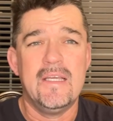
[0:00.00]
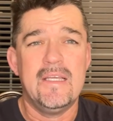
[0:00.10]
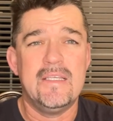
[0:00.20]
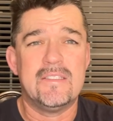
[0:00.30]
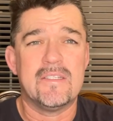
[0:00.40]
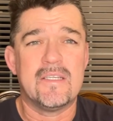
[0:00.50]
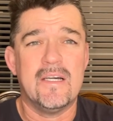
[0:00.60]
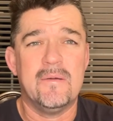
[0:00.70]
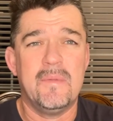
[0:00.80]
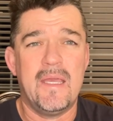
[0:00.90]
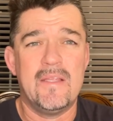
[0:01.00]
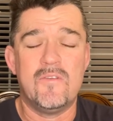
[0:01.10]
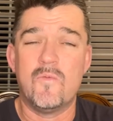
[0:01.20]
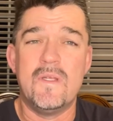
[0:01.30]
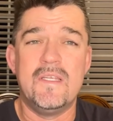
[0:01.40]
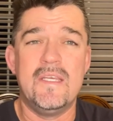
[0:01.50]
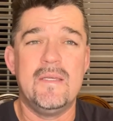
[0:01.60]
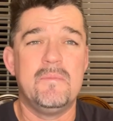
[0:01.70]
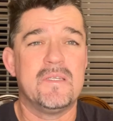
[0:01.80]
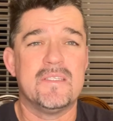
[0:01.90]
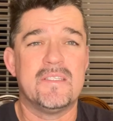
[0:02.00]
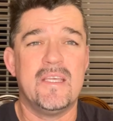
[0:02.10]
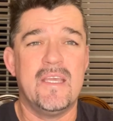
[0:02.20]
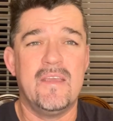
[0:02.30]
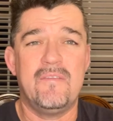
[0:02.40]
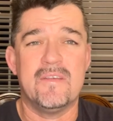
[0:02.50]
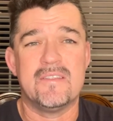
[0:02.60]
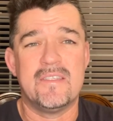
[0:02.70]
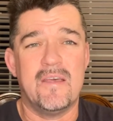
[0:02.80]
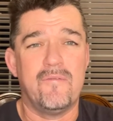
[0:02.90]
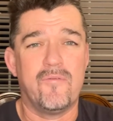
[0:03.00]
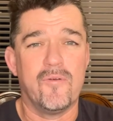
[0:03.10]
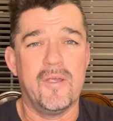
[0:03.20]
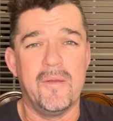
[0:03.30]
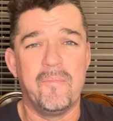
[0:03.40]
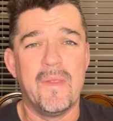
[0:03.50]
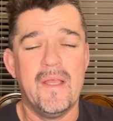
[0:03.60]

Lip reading: is to come and to redeem, to save, to set free.